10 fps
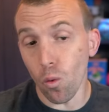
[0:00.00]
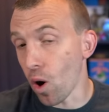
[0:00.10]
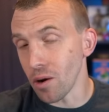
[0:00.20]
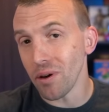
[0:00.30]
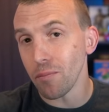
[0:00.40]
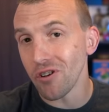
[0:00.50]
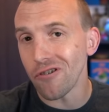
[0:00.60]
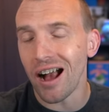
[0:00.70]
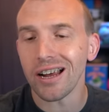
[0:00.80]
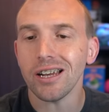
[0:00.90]
One baby
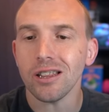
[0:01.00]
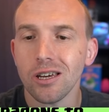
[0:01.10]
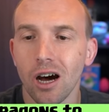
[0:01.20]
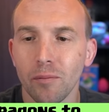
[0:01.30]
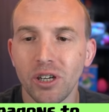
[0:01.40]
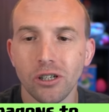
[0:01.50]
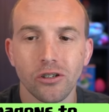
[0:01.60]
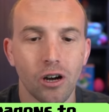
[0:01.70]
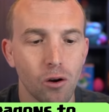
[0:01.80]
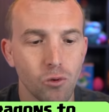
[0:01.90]
dragon in the army to
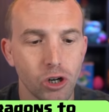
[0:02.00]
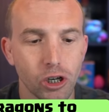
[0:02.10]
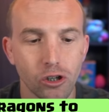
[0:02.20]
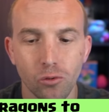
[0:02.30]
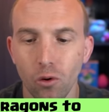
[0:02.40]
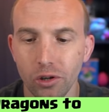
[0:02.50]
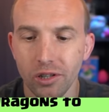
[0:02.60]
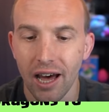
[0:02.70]
start working towards